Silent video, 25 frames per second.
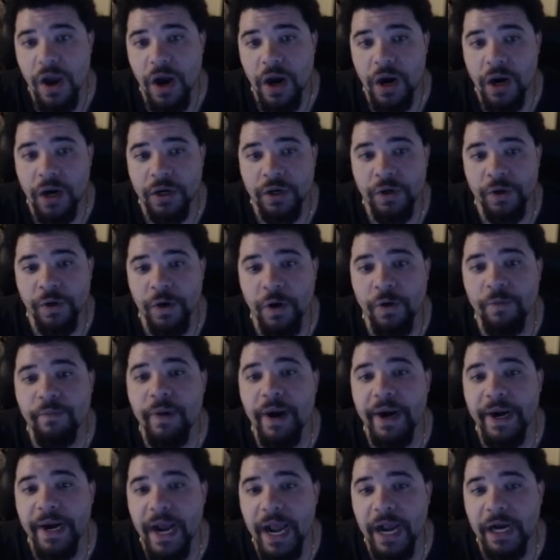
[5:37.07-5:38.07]
Hakuno
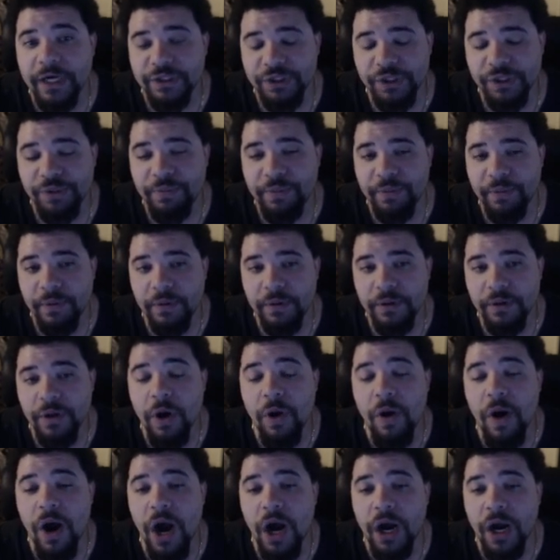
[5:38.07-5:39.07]
might actually
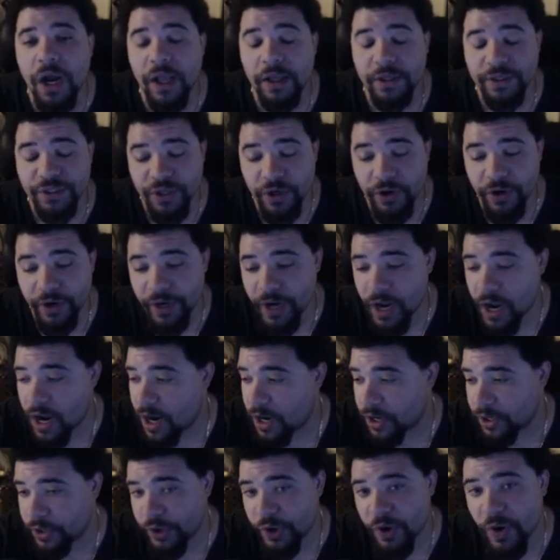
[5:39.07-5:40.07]
no, uh, sorry, not
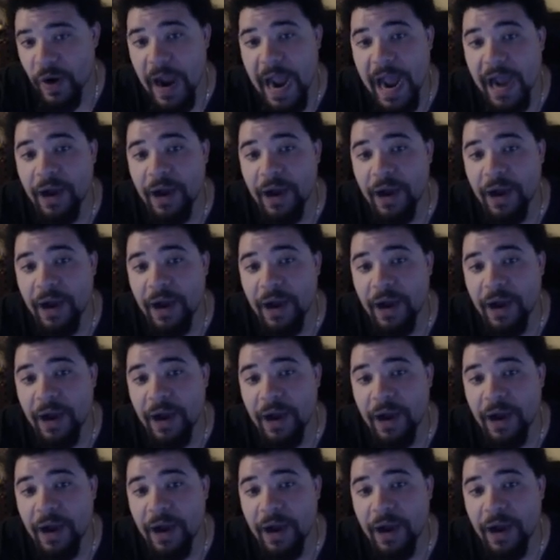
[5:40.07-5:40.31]
Hakuno,